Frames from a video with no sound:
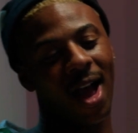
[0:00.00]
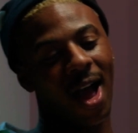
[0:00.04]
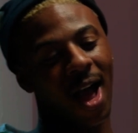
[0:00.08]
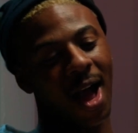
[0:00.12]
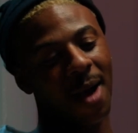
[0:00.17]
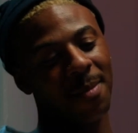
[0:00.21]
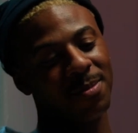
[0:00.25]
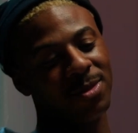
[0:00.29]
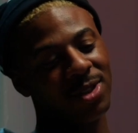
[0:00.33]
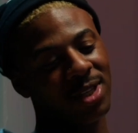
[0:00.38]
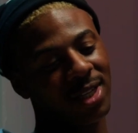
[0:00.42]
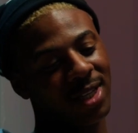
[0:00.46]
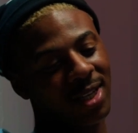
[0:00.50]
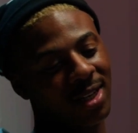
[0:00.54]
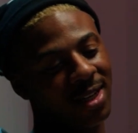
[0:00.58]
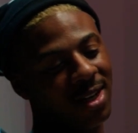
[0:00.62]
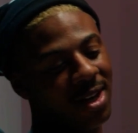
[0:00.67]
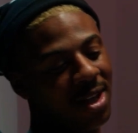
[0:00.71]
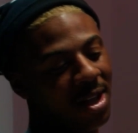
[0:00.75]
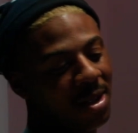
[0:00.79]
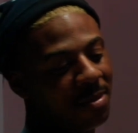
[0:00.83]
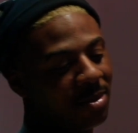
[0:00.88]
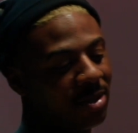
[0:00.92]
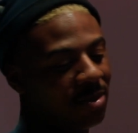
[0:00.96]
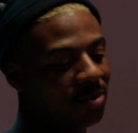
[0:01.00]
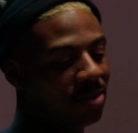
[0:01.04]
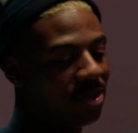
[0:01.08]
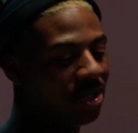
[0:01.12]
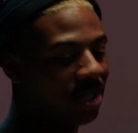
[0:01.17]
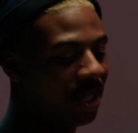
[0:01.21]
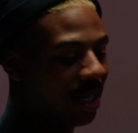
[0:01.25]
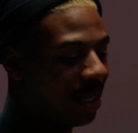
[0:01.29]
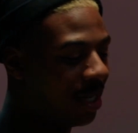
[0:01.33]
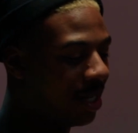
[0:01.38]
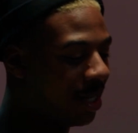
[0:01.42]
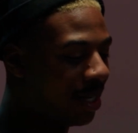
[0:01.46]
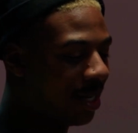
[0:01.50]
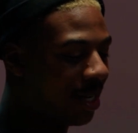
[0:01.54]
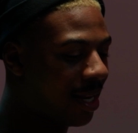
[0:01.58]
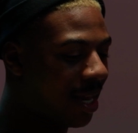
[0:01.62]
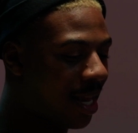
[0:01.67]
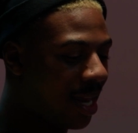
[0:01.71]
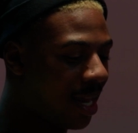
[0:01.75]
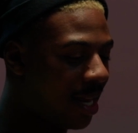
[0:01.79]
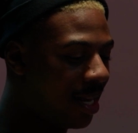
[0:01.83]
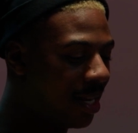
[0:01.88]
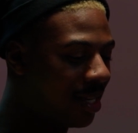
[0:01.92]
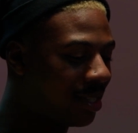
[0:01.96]
I'm looking up some shit
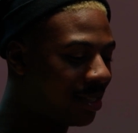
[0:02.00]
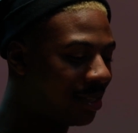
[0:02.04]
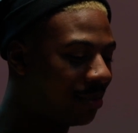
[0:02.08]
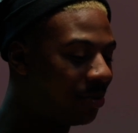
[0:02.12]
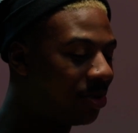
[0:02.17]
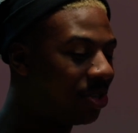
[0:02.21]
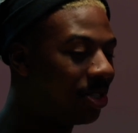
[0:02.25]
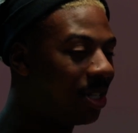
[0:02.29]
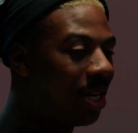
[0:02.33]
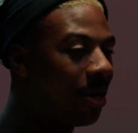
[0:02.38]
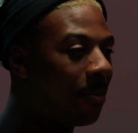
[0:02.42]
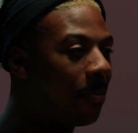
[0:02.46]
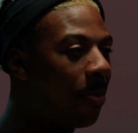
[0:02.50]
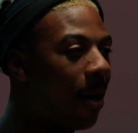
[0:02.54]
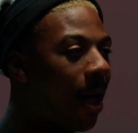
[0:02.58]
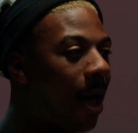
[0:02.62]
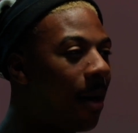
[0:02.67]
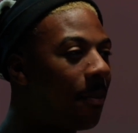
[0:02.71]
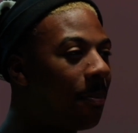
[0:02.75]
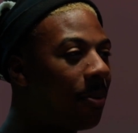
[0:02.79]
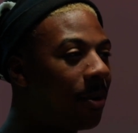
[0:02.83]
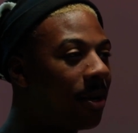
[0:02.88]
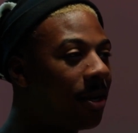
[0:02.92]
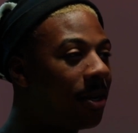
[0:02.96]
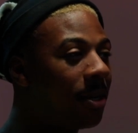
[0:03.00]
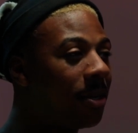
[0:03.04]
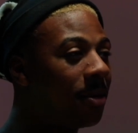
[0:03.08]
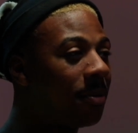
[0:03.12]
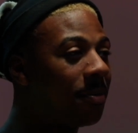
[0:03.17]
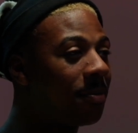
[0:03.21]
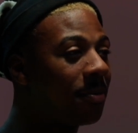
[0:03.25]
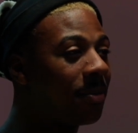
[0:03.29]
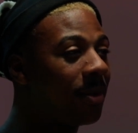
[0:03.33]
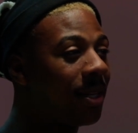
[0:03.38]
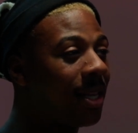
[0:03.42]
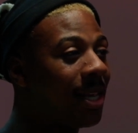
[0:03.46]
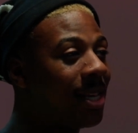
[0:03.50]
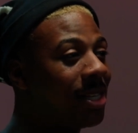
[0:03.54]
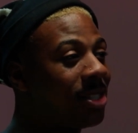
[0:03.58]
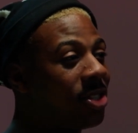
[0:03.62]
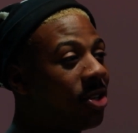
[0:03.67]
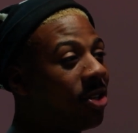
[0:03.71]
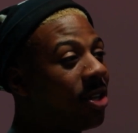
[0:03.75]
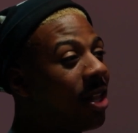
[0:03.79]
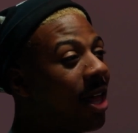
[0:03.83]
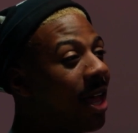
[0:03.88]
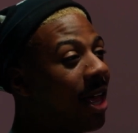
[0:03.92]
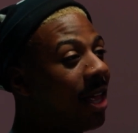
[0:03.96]
and then some shit pop up. So
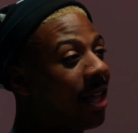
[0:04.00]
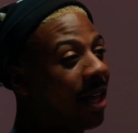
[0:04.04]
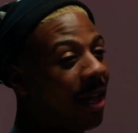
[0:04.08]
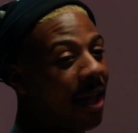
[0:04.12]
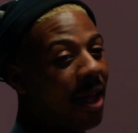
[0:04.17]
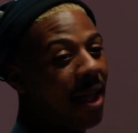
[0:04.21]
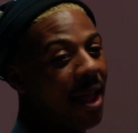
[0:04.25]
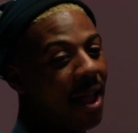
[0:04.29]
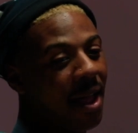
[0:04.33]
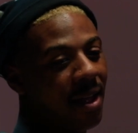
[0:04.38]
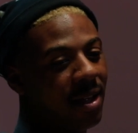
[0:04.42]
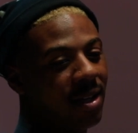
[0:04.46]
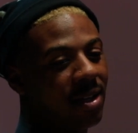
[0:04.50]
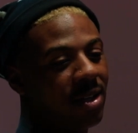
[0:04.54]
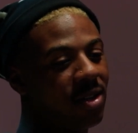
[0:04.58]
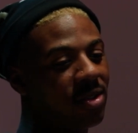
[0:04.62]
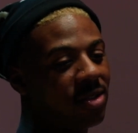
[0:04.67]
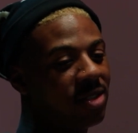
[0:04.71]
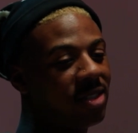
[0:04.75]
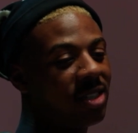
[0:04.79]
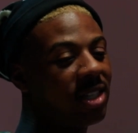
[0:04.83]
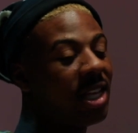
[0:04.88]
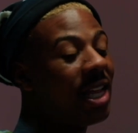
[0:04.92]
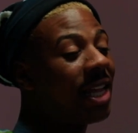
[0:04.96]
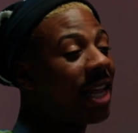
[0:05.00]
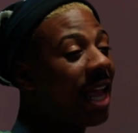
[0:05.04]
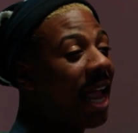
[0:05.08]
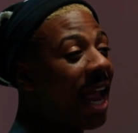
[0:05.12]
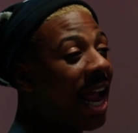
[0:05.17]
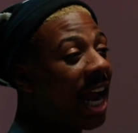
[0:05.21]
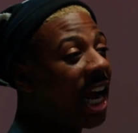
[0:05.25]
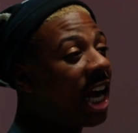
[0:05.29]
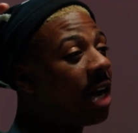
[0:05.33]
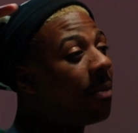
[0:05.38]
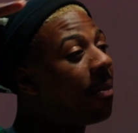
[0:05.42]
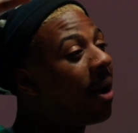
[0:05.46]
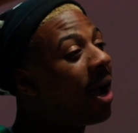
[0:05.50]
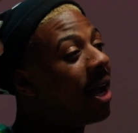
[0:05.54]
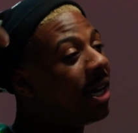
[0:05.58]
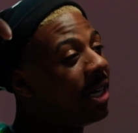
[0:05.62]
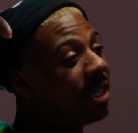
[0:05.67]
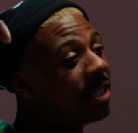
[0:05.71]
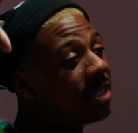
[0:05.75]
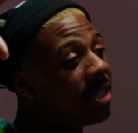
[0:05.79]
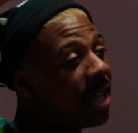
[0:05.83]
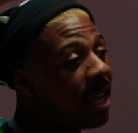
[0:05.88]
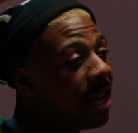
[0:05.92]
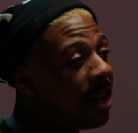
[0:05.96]
like slick
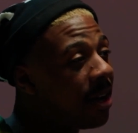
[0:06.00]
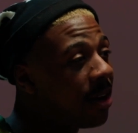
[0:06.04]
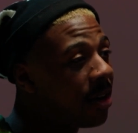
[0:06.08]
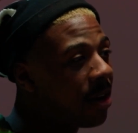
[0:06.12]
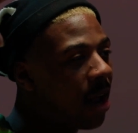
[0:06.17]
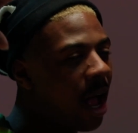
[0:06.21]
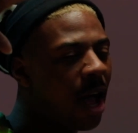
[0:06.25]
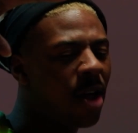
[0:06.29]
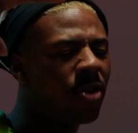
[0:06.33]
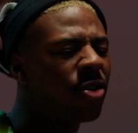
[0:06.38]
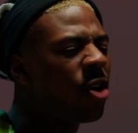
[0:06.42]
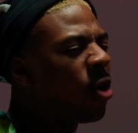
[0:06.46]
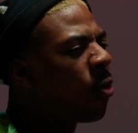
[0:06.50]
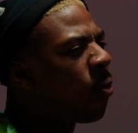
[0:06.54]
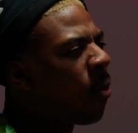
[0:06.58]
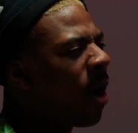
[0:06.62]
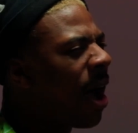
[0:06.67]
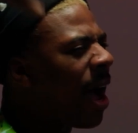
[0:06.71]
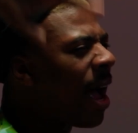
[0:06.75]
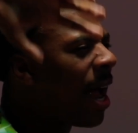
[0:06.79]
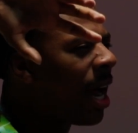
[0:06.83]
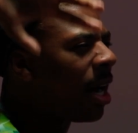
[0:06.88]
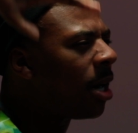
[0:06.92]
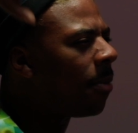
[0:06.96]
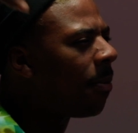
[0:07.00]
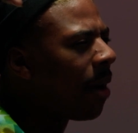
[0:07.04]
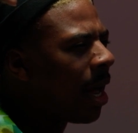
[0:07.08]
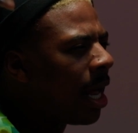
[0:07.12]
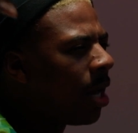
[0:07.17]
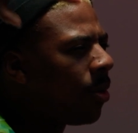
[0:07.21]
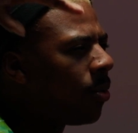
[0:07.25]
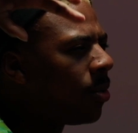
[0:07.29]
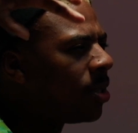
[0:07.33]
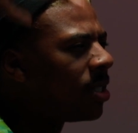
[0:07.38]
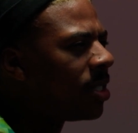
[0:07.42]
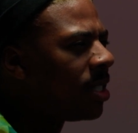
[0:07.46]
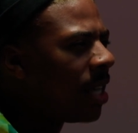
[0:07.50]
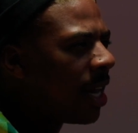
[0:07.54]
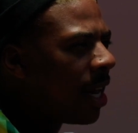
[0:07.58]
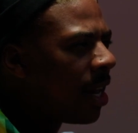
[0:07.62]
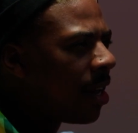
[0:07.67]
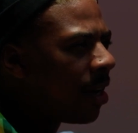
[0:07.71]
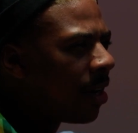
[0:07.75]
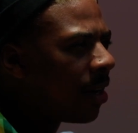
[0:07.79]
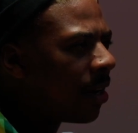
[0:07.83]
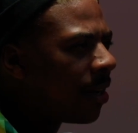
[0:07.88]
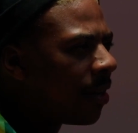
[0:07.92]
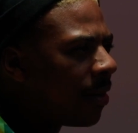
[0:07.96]
everybody's there. I don't know why everybody was
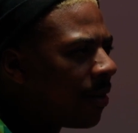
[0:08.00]
there